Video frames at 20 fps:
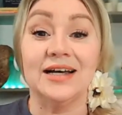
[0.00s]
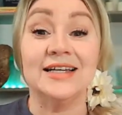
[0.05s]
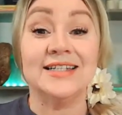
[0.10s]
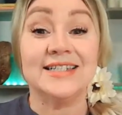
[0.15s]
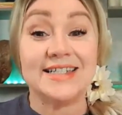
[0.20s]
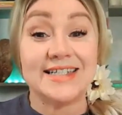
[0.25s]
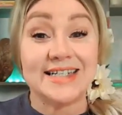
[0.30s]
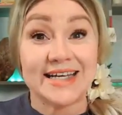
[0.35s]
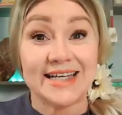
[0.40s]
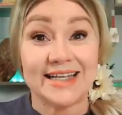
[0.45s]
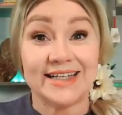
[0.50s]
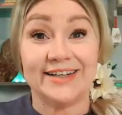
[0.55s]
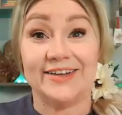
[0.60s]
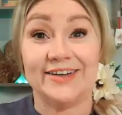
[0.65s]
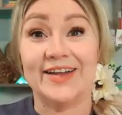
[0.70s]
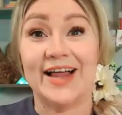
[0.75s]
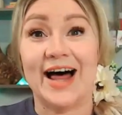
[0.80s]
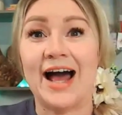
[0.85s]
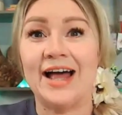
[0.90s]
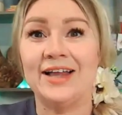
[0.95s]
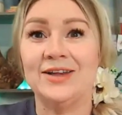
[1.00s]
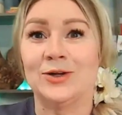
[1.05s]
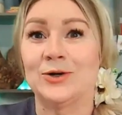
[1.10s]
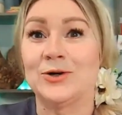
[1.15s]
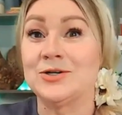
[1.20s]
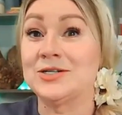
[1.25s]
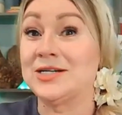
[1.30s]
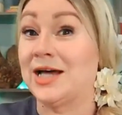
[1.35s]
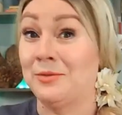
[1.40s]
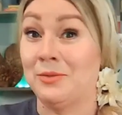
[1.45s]
until I
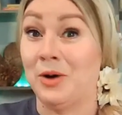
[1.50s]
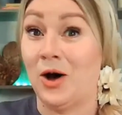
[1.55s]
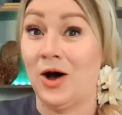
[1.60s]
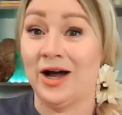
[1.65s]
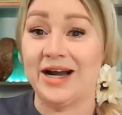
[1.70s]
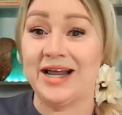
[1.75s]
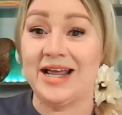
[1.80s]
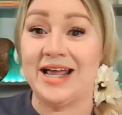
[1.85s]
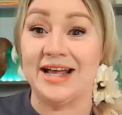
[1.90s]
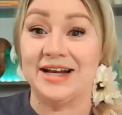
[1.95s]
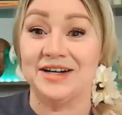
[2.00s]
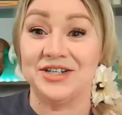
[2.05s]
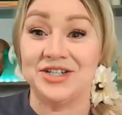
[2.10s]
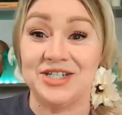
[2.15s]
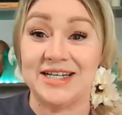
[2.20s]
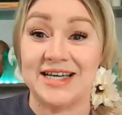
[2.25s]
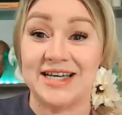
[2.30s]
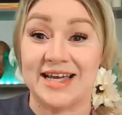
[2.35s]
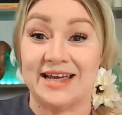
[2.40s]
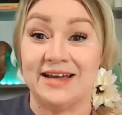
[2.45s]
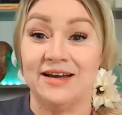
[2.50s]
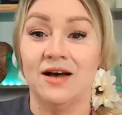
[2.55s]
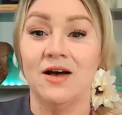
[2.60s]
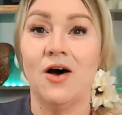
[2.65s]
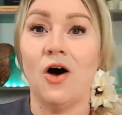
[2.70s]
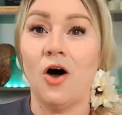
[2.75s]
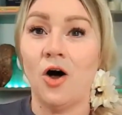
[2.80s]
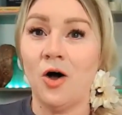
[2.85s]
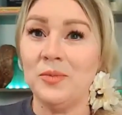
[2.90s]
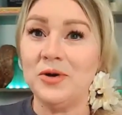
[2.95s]
learned I'm ADHD
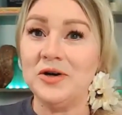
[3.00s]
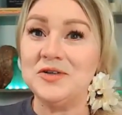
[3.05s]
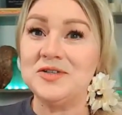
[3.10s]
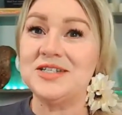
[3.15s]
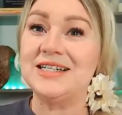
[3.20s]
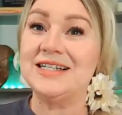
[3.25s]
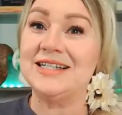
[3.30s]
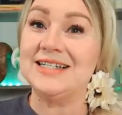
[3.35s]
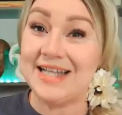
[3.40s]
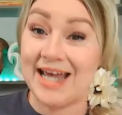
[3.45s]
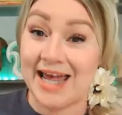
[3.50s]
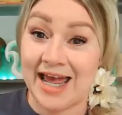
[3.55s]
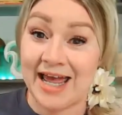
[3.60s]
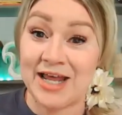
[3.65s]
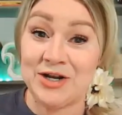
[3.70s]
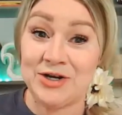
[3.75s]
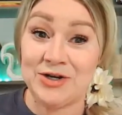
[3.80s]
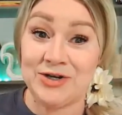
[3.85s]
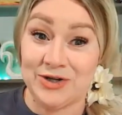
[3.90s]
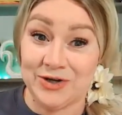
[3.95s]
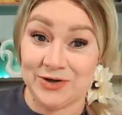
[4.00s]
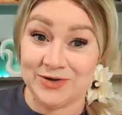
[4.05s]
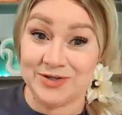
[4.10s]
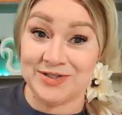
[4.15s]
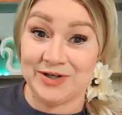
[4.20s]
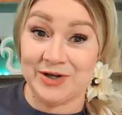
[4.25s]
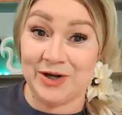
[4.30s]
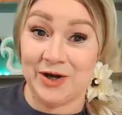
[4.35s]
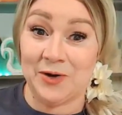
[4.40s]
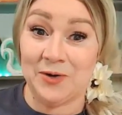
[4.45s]
almost 10
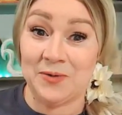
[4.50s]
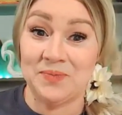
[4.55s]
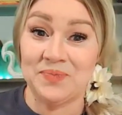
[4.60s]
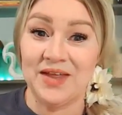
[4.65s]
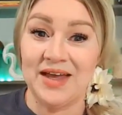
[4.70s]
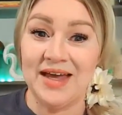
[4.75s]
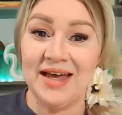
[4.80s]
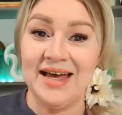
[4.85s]
years ago.